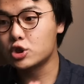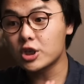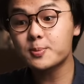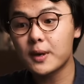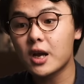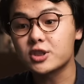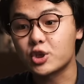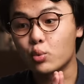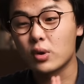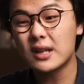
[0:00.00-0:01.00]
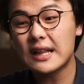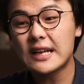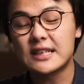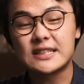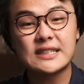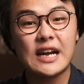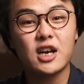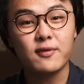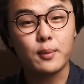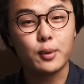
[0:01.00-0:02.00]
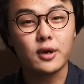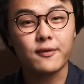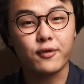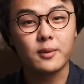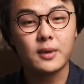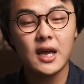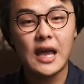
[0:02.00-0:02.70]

Just because you really like the sound of a book from